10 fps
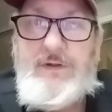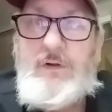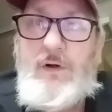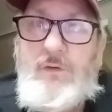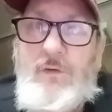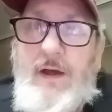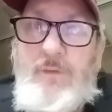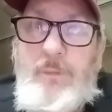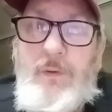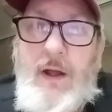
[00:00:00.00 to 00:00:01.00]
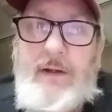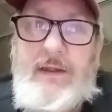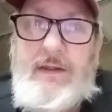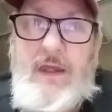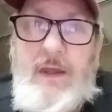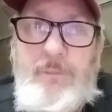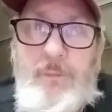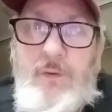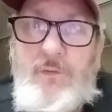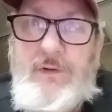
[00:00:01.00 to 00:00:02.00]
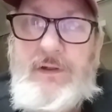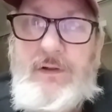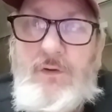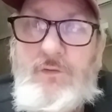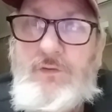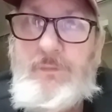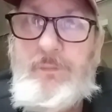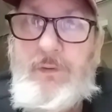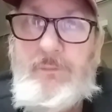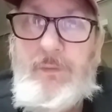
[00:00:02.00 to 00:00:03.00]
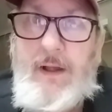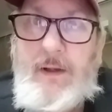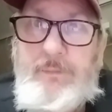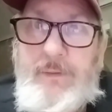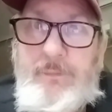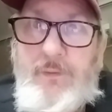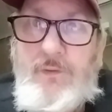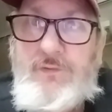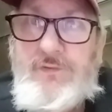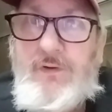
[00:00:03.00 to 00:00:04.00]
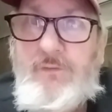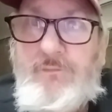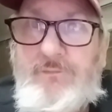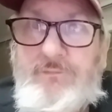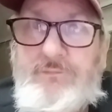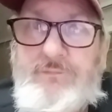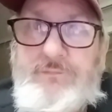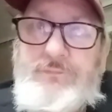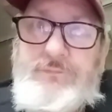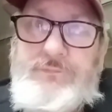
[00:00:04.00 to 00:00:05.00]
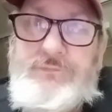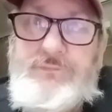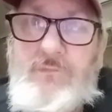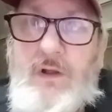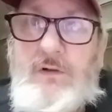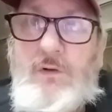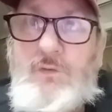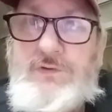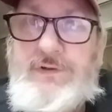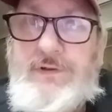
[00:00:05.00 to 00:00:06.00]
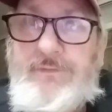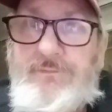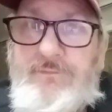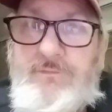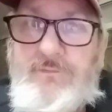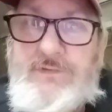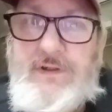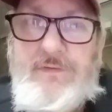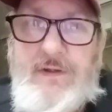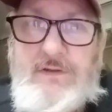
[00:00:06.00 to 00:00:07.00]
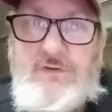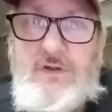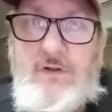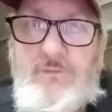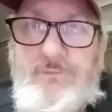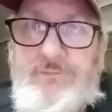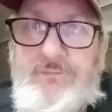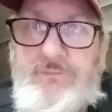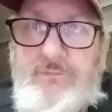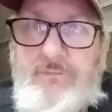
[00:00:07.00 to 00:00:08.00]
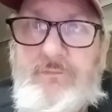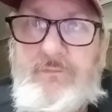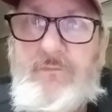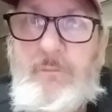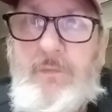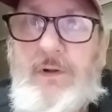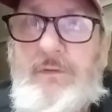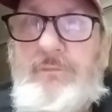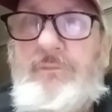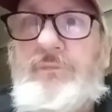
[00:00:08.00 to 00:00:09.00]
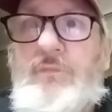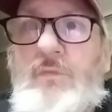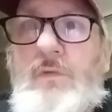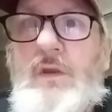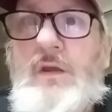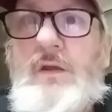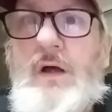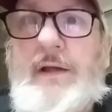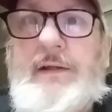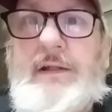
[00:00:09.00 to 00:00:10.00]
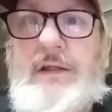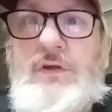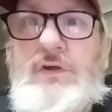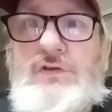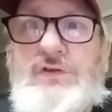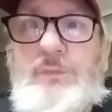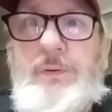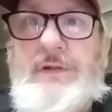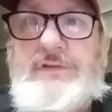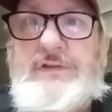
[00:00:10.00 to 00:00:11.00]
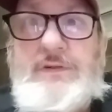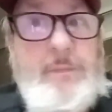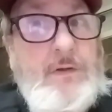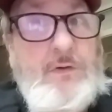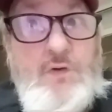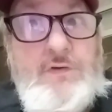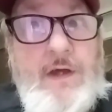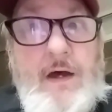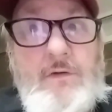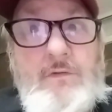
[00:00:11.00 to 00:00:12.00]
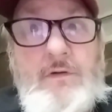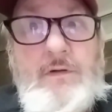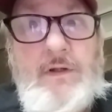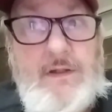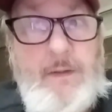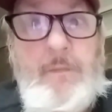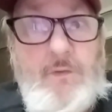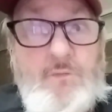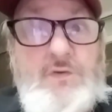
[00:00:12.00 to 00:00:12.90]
don't have a blocking capability, to block people, so, I don't know, we'll see how things go, but I got to get used to places in my new town, because I'm on